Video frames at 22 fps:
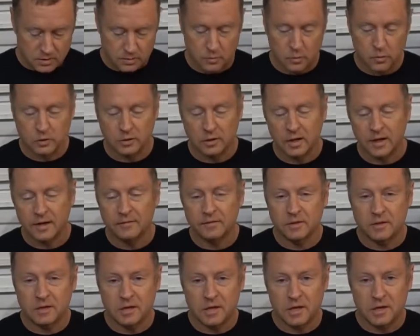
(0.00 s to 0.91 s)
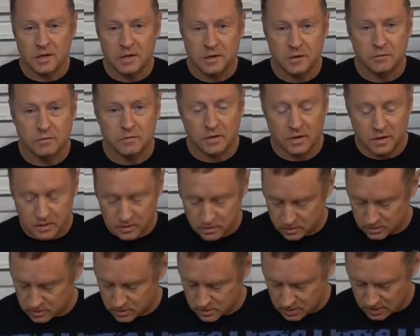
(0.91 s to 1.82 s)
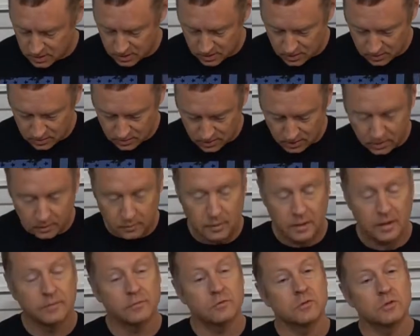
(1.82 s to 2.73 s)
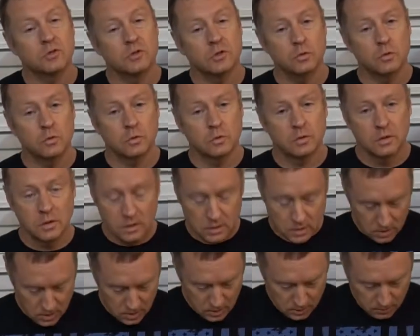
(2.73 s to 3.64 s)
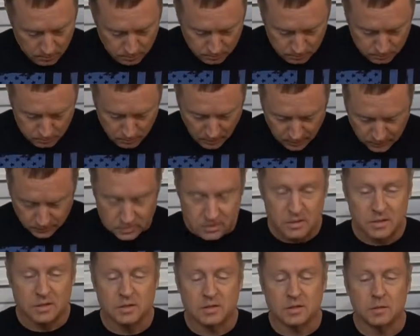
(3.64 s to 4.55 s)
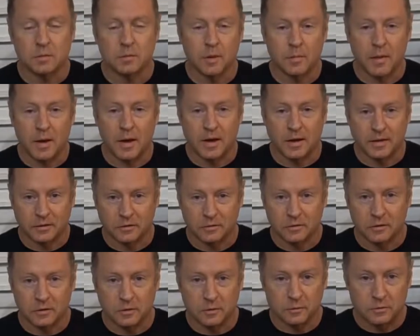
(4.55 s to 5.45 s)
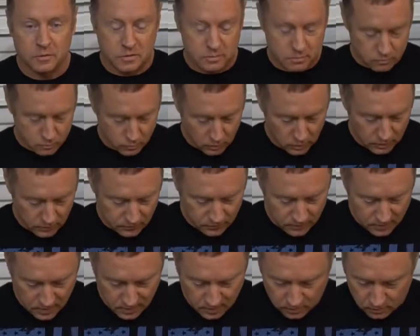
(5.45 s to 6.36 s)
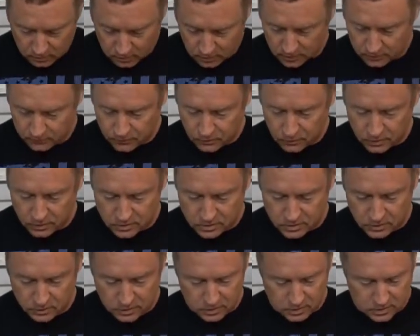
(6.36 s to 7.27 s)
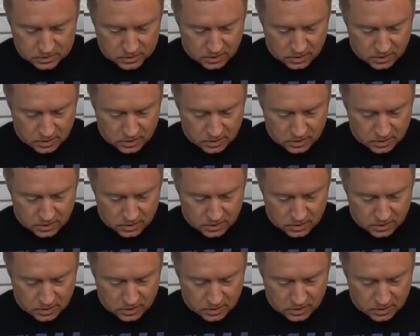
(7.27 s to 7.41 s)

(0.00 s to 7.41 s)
board lively again and fun, and then I'll have 2 Monoskis in my bag. So really fun, looking forward to it.